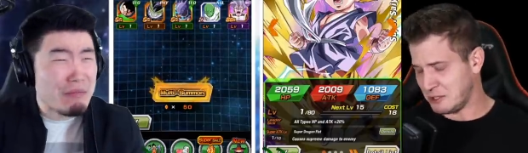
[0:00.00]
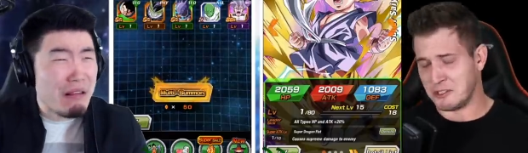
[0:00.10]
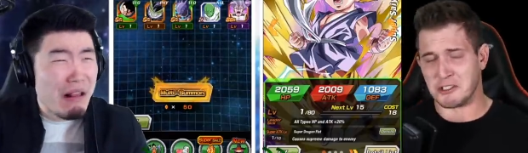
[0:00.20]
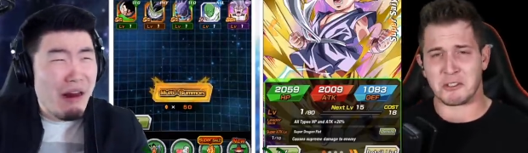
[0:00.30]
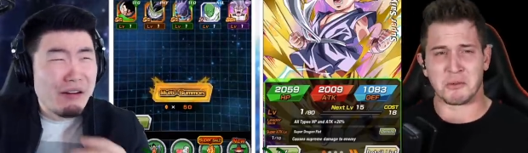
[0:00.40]

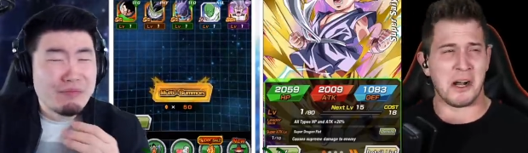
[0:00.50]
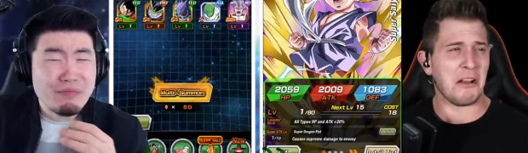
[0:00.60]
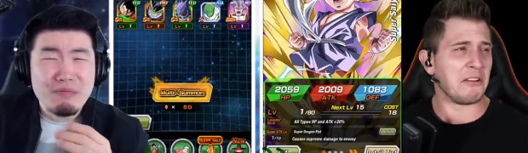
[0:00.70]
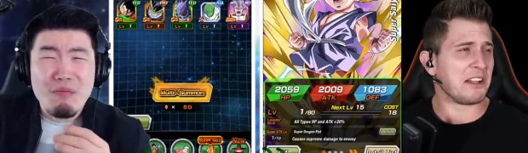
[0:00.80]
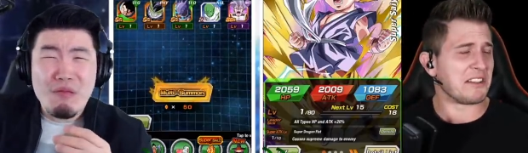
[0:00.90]
Speaker 1: Should have just
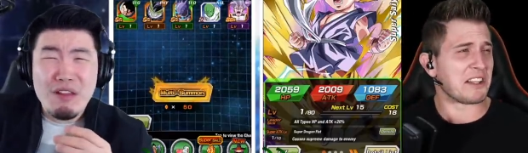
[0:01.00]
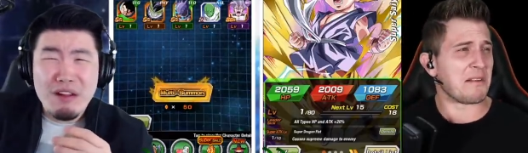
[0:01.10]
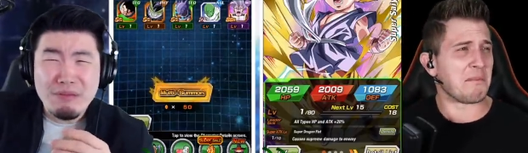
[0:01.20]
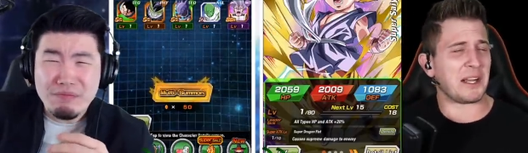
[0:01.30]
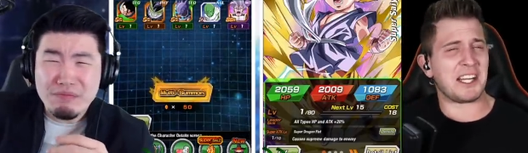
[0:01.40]
swallowed it
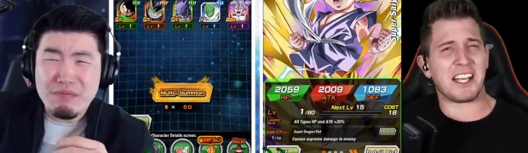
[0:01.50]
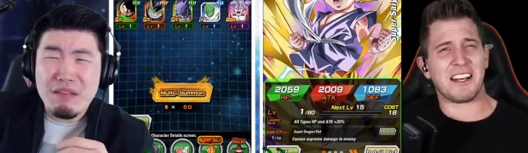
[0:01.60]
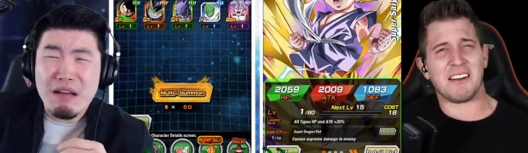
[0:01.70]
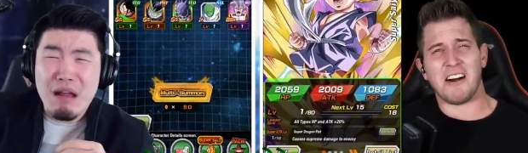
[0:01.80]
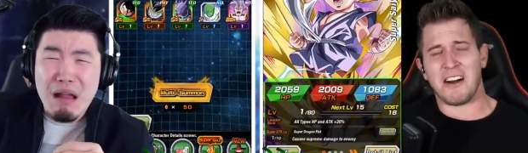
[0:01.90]
instead of
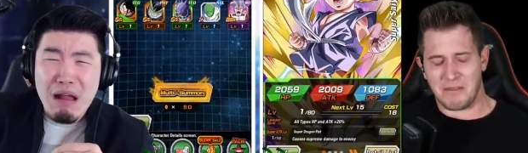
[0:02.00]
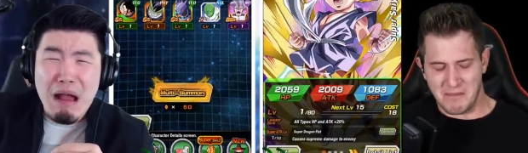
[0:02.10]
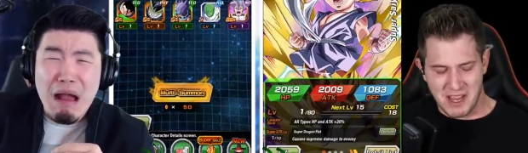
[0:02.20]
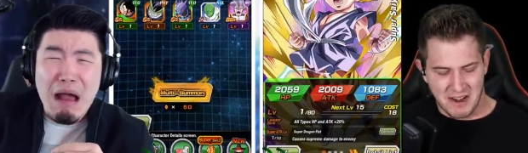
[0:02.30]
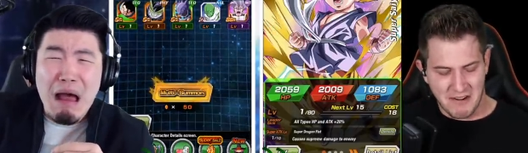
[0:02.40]
biting it.
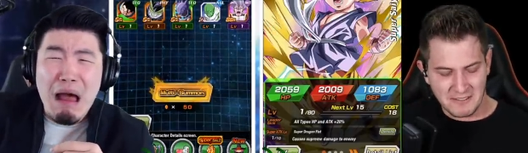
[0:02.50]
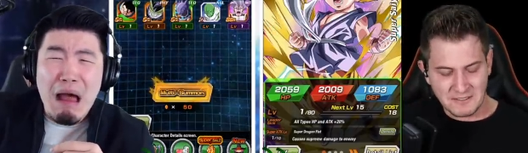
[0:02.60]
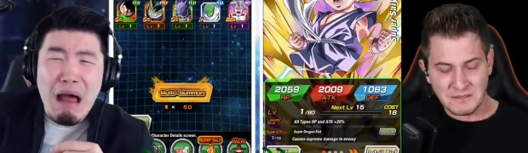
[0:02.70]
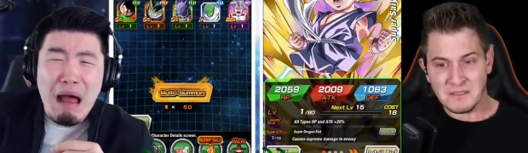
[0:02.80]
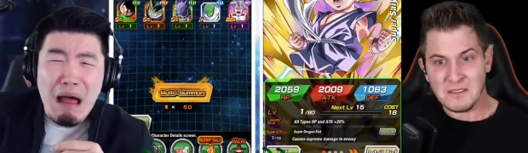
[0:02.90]

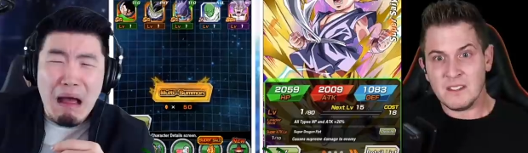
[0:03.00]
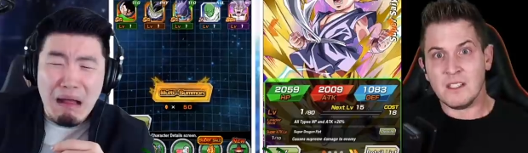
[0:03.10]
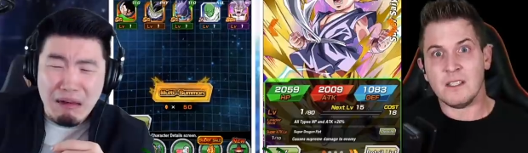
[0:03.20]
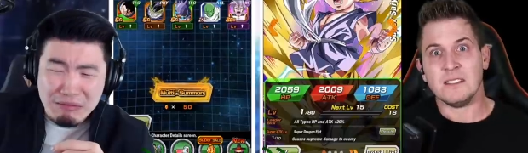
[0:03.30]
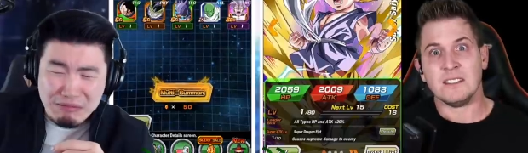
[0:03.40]

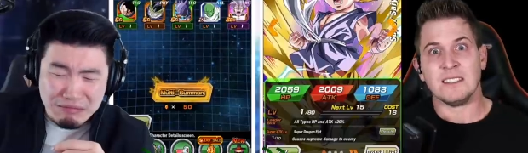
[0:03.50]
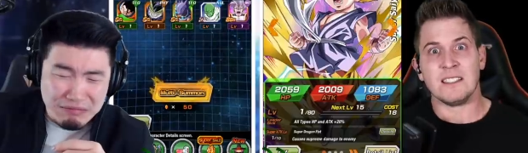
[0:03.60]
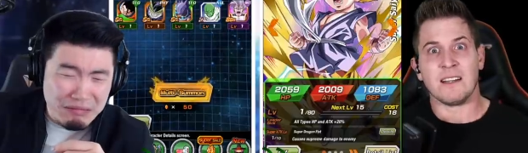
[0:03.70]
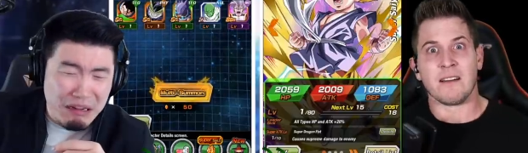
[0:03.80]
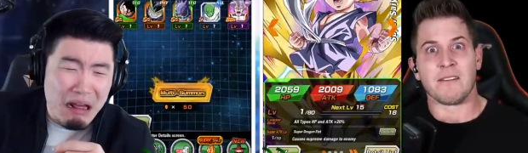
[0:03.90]
Oh,
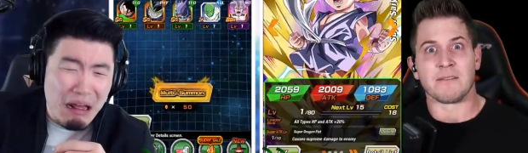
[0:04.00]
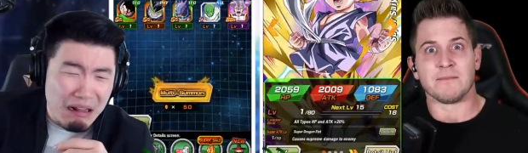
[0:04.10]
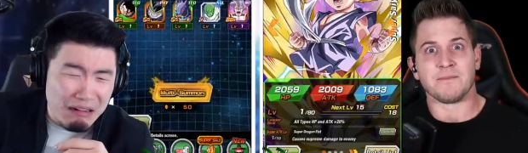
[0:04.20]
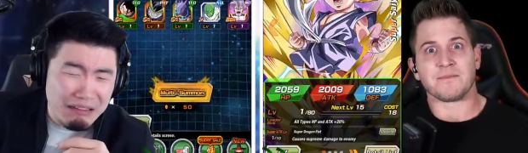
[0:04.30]
man.